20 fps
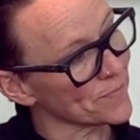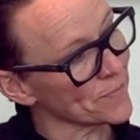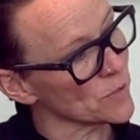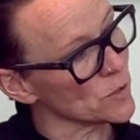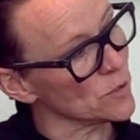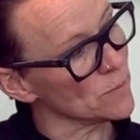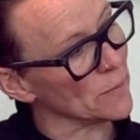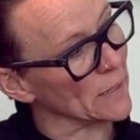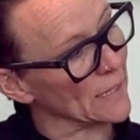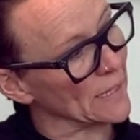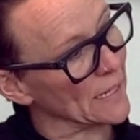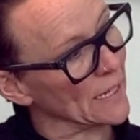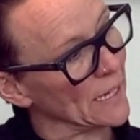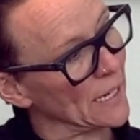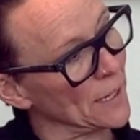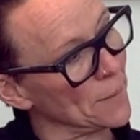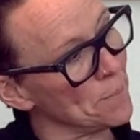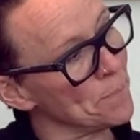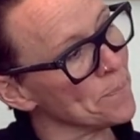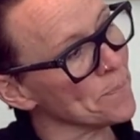to my
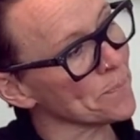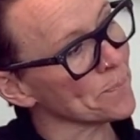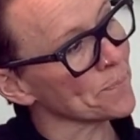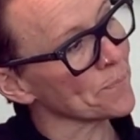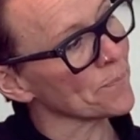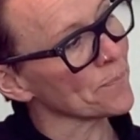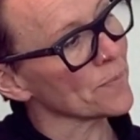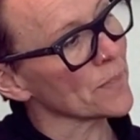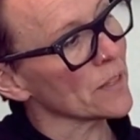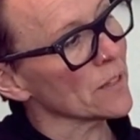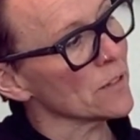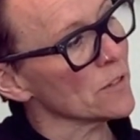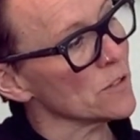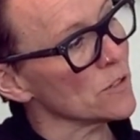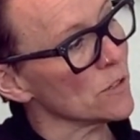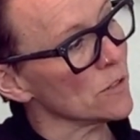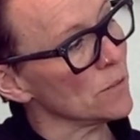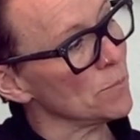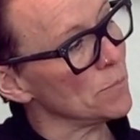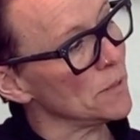game so
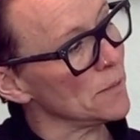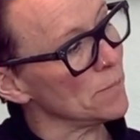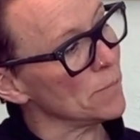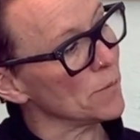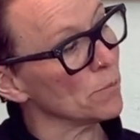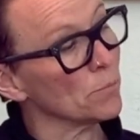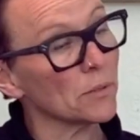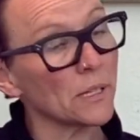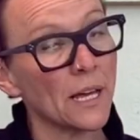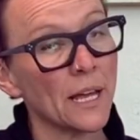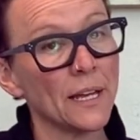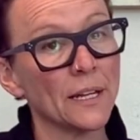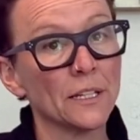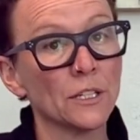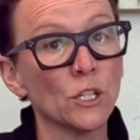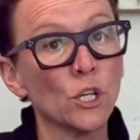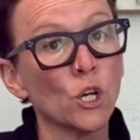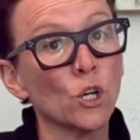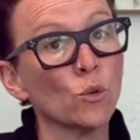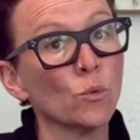the people playing
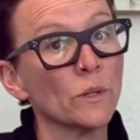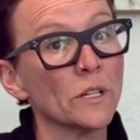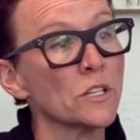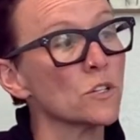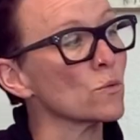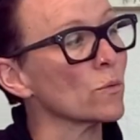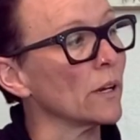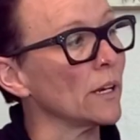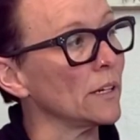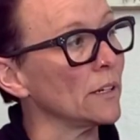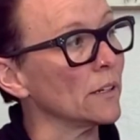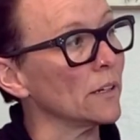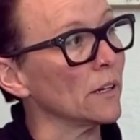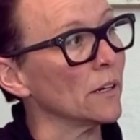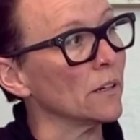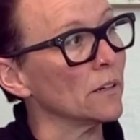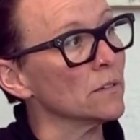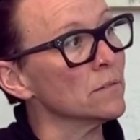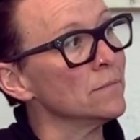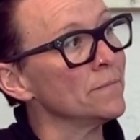know which way to
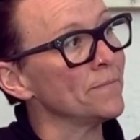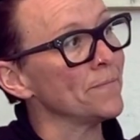go.